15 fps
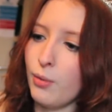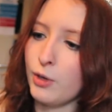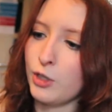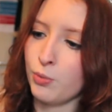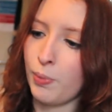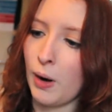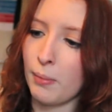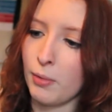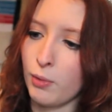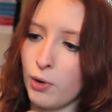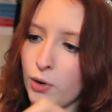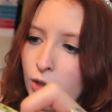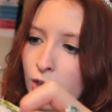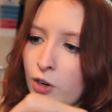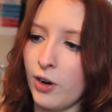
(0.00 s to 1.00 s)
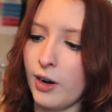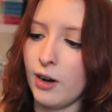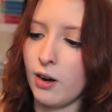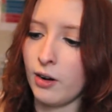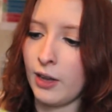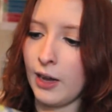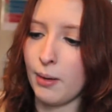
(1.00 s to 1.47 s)
which probably won't look great
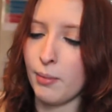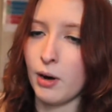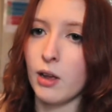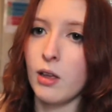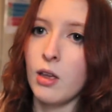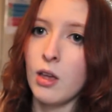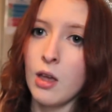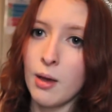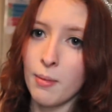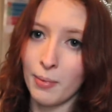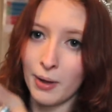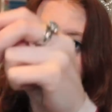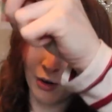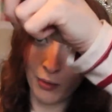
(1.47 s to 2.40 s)
on camera, but